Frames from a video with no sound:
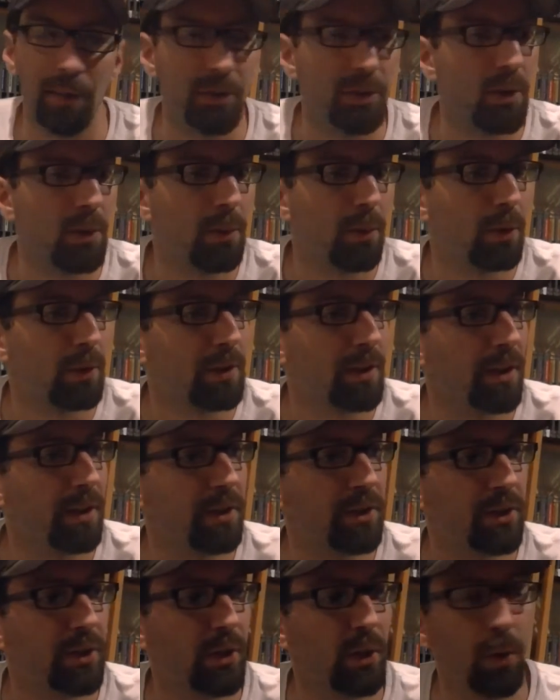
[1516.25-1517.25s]
Snowboard
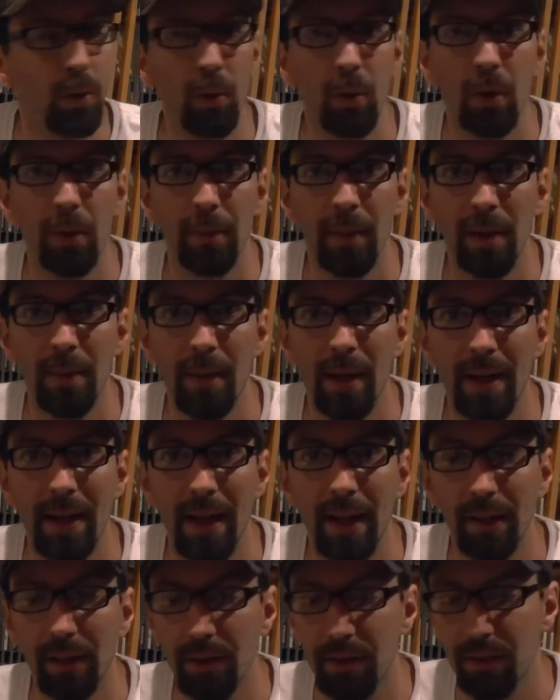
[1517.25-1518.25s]
Kids 2, made by
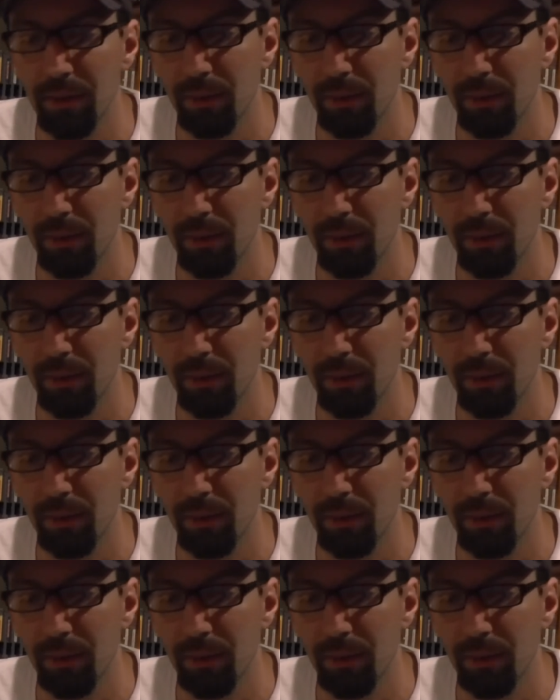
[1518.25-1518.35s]
Atlus